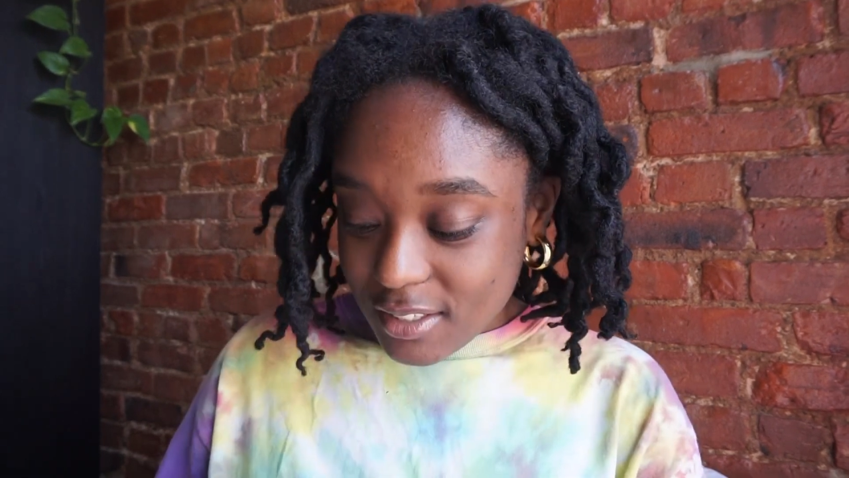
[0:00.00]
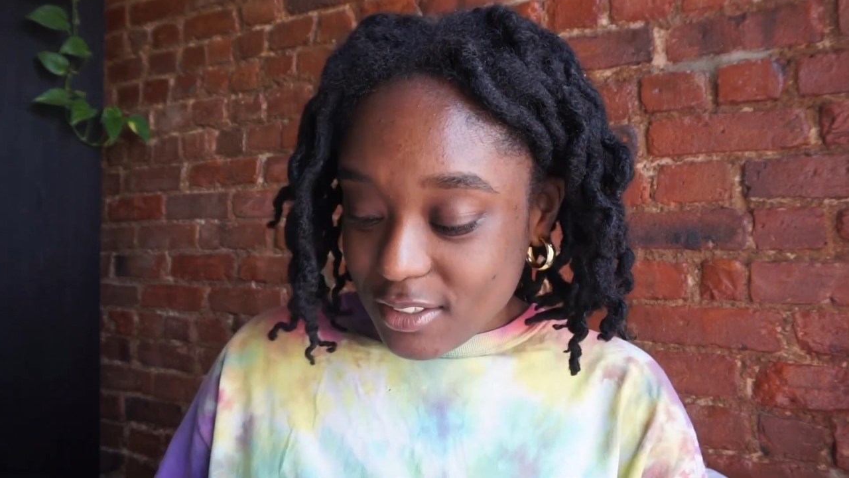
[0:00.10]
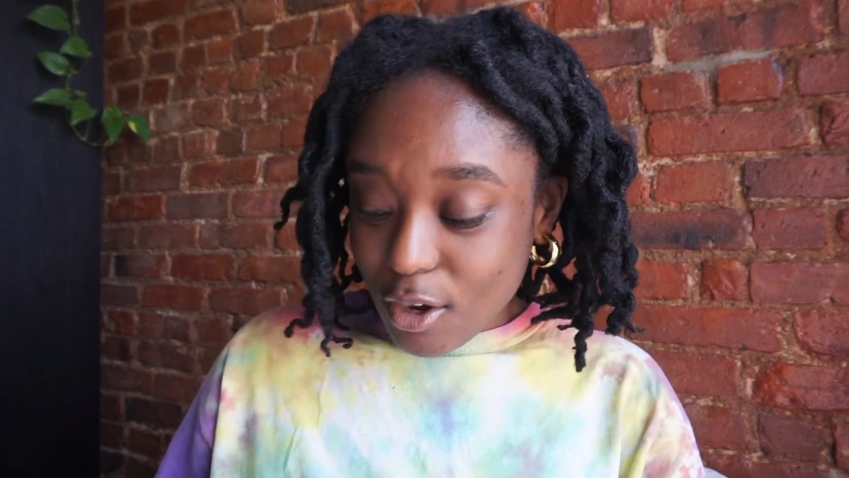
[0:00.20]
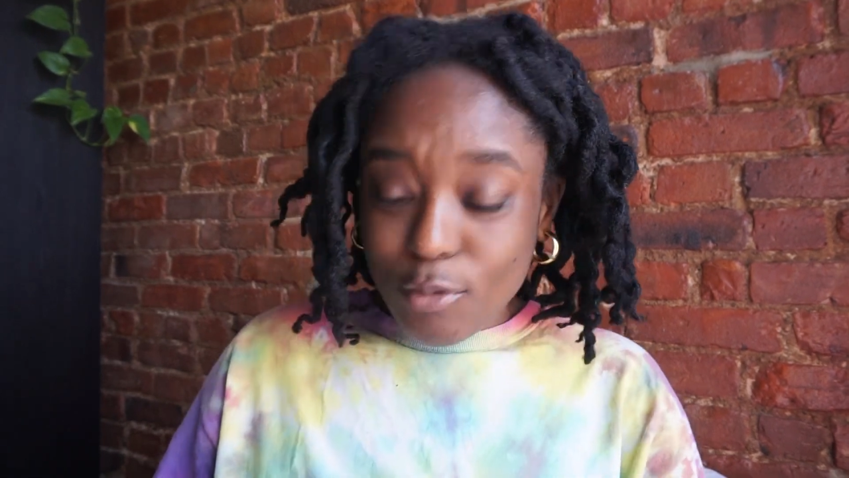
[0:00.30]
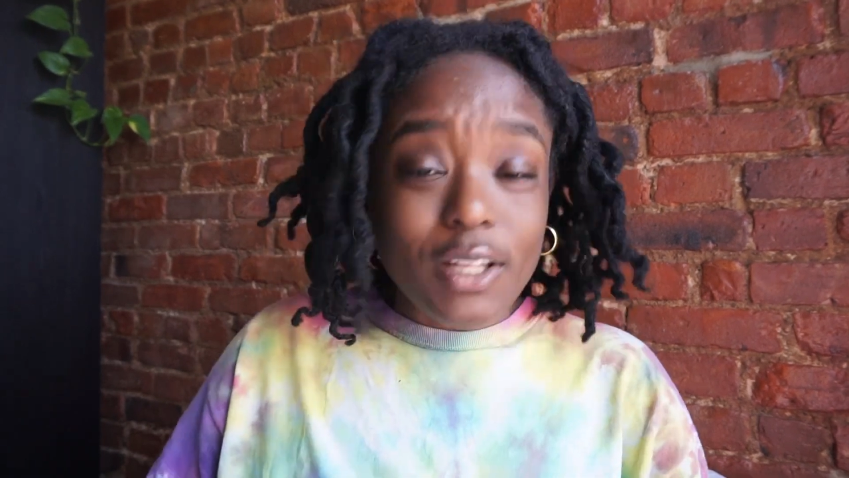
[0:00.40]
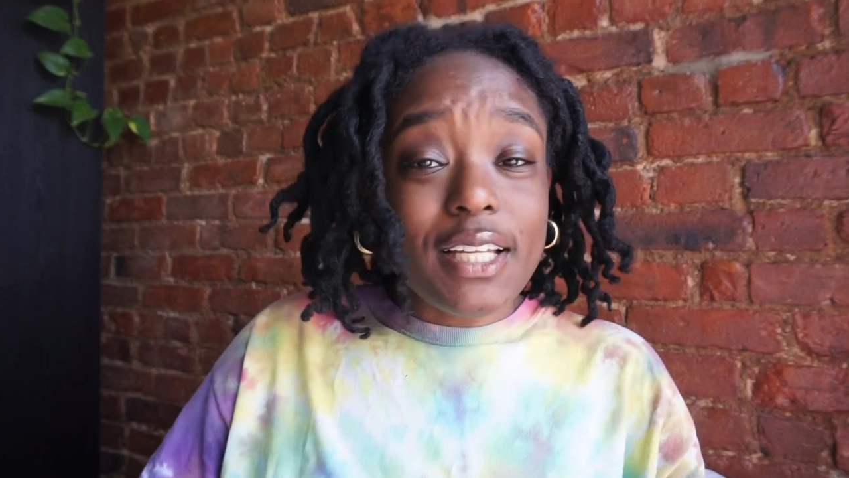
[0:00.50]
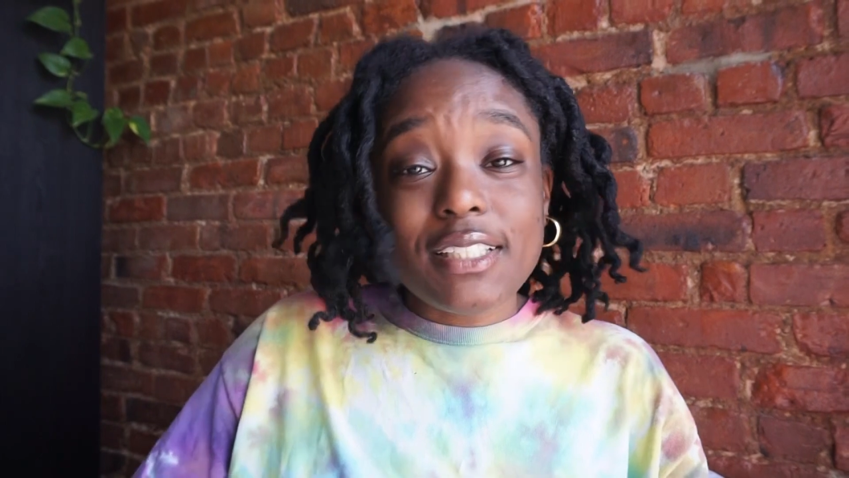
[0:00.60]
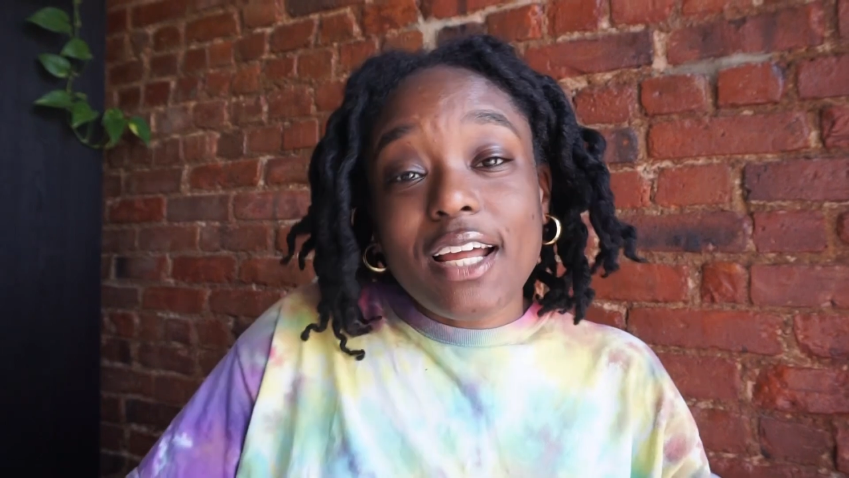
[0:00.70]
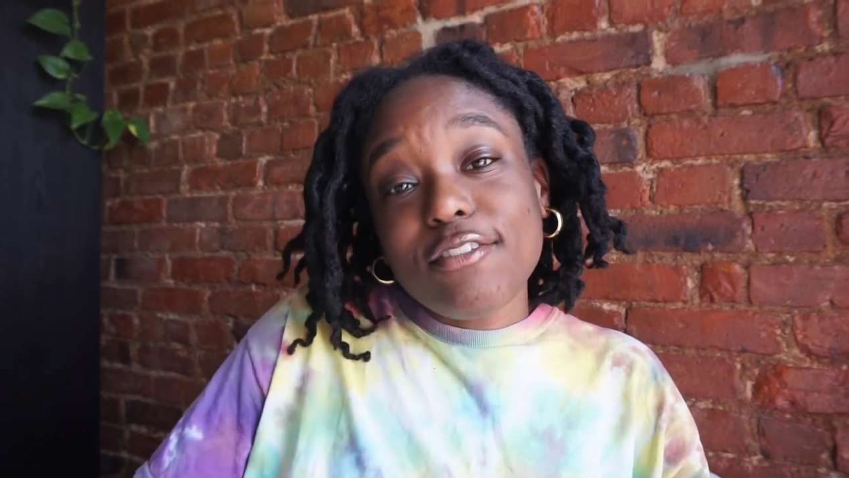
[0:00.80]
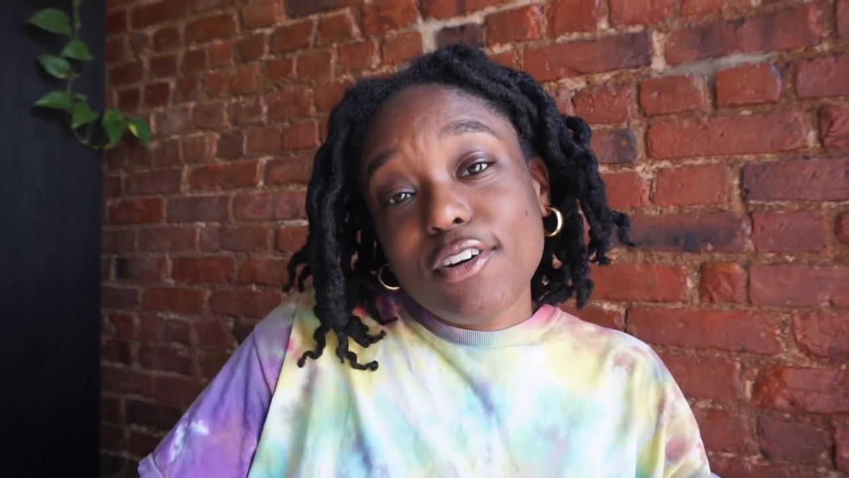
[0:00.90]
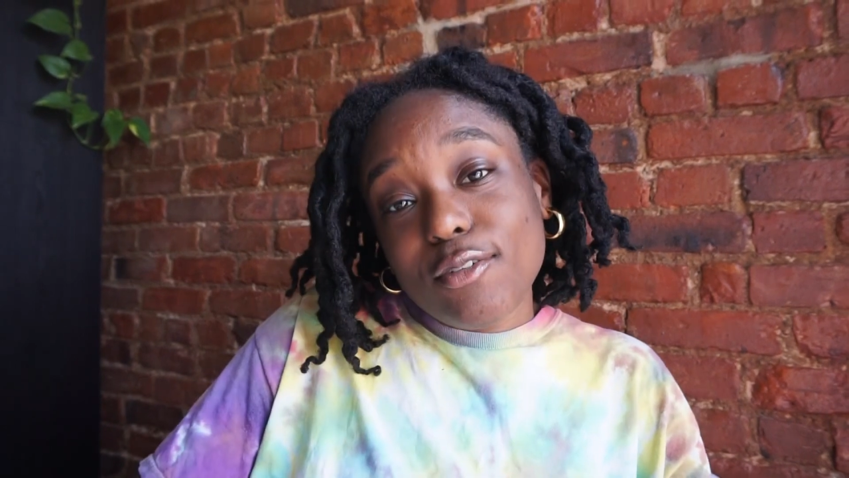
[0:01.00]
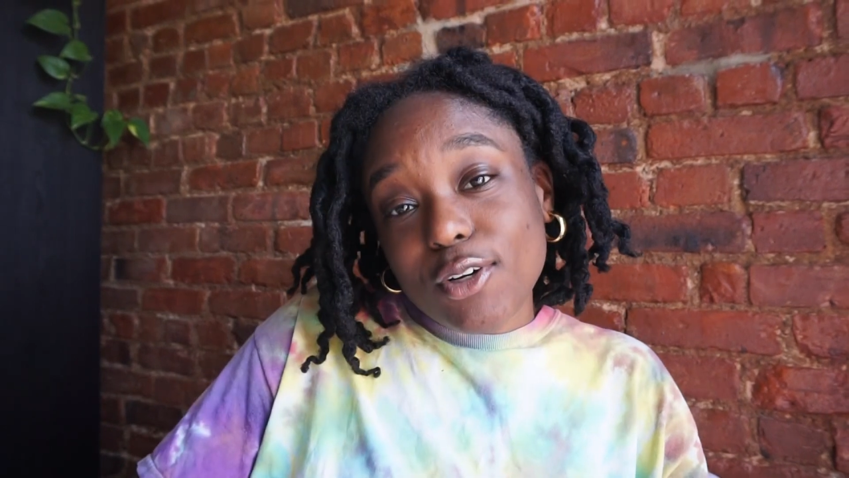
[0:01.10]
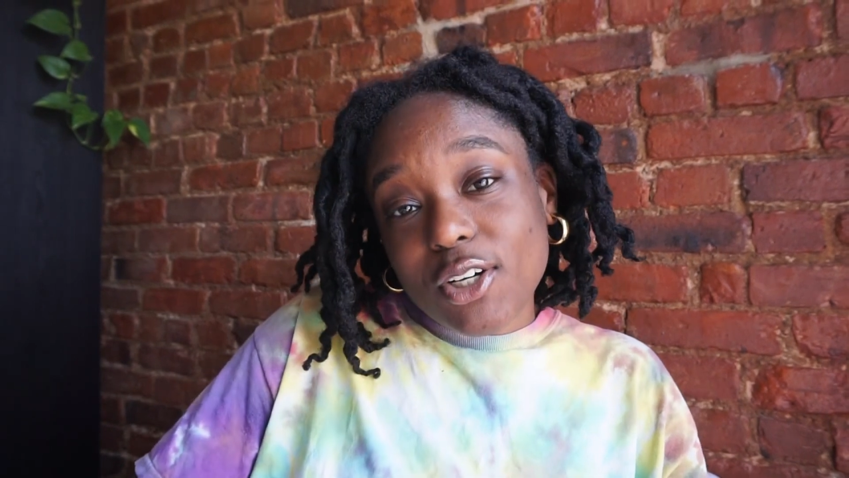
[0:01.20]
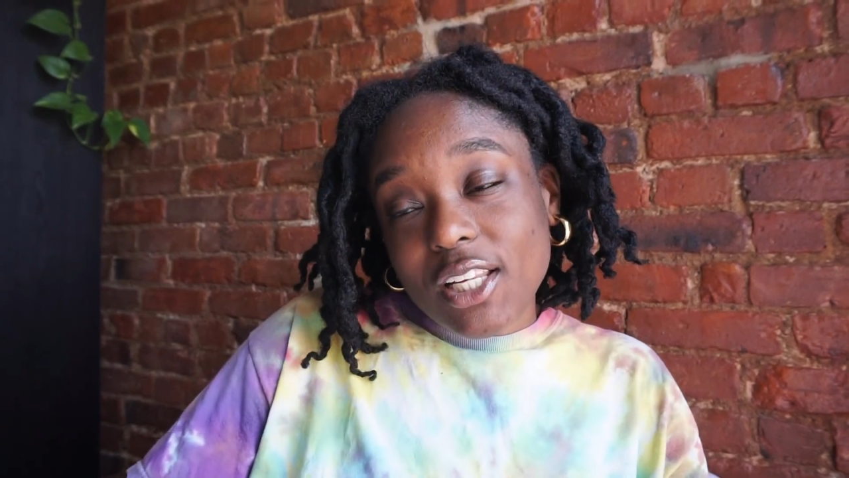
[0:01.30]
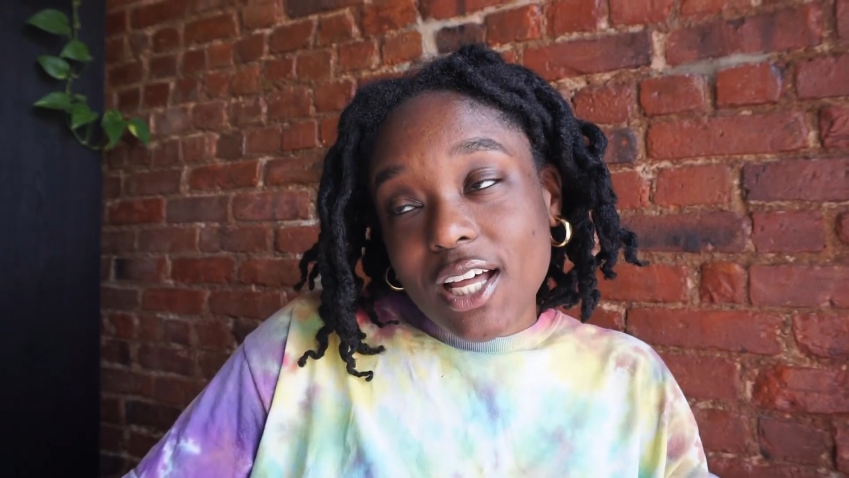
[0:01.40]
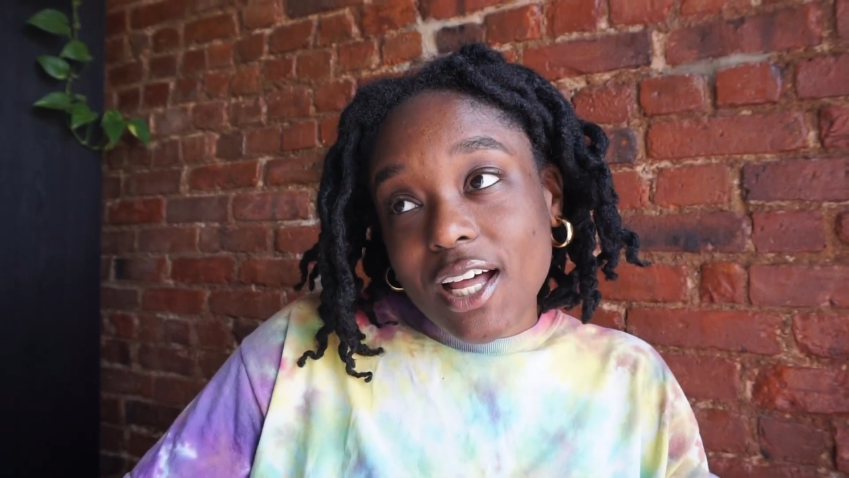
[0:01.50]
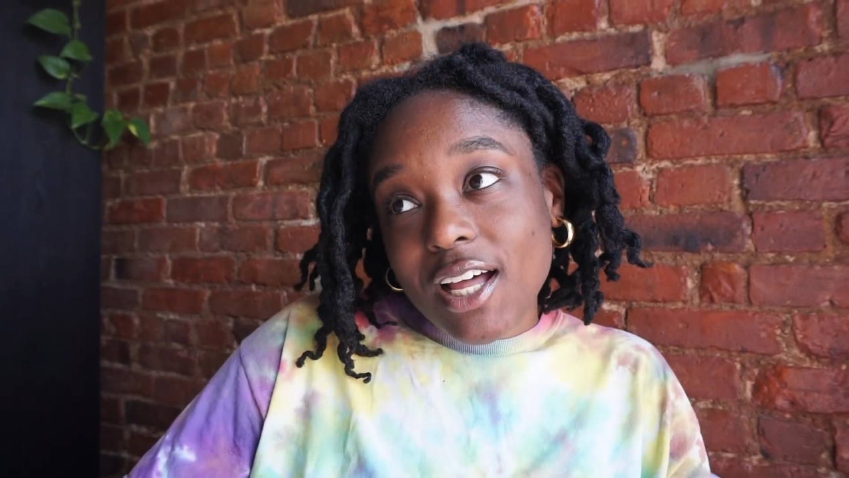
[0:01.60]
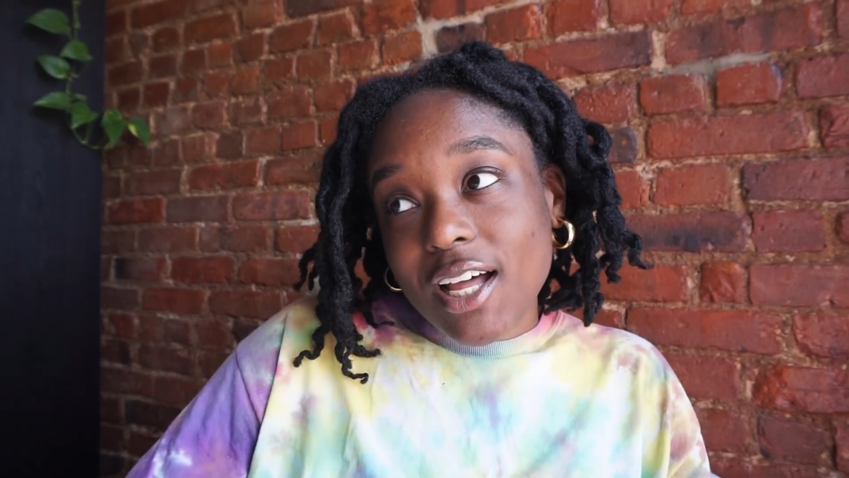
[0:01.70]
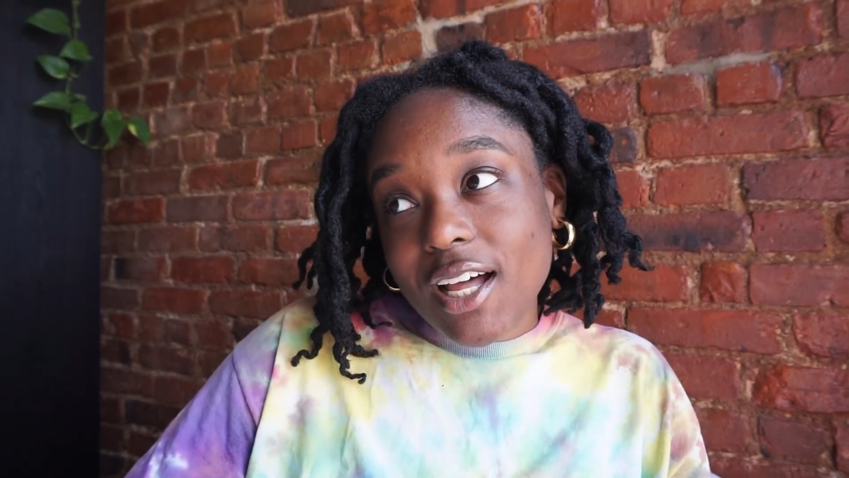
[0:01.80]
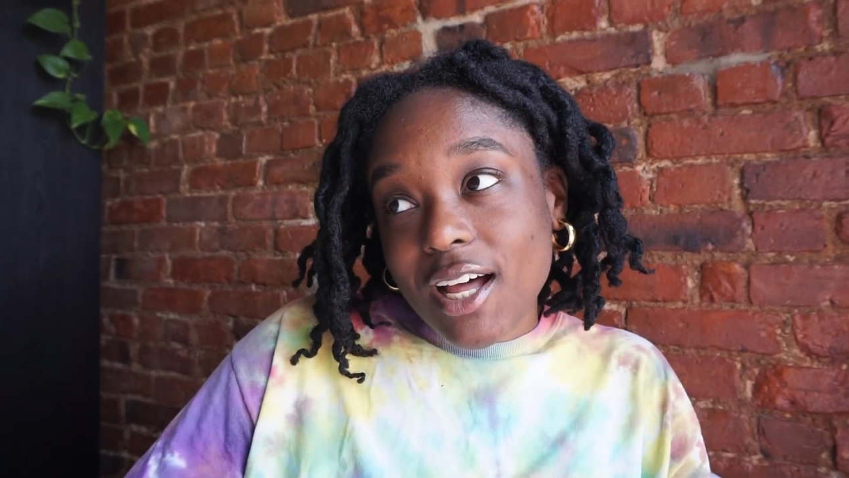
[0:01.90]
So really excited for
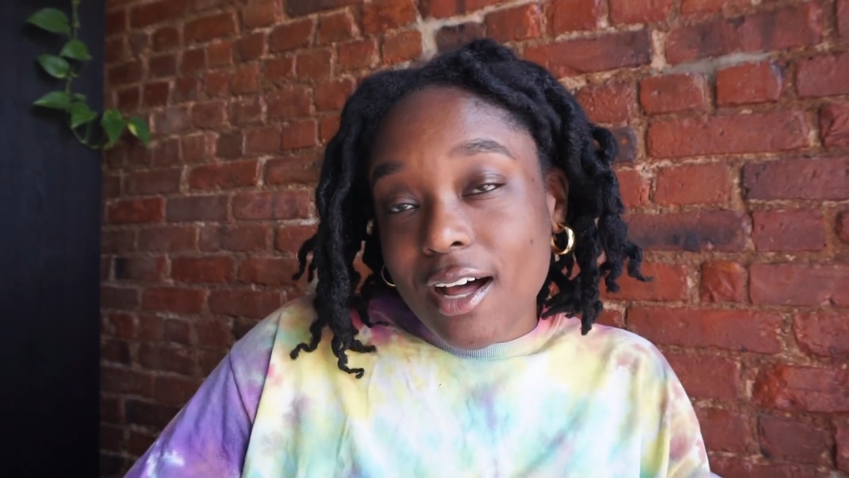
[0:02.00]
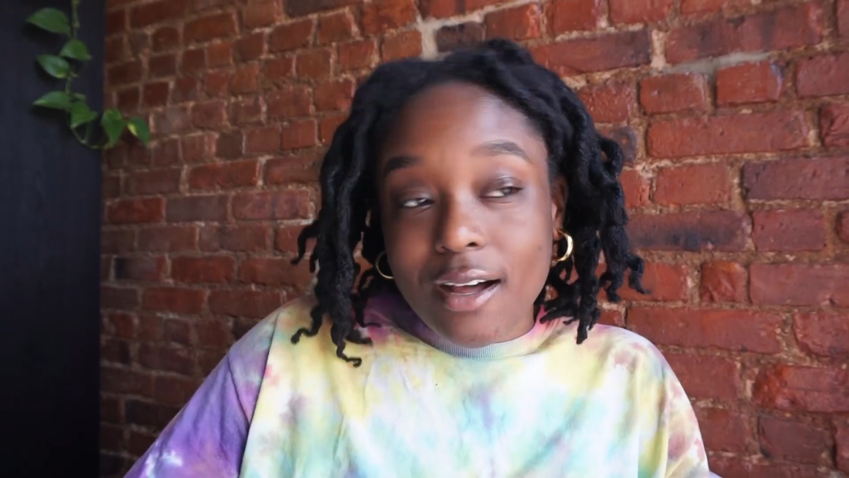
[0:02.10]
arugula.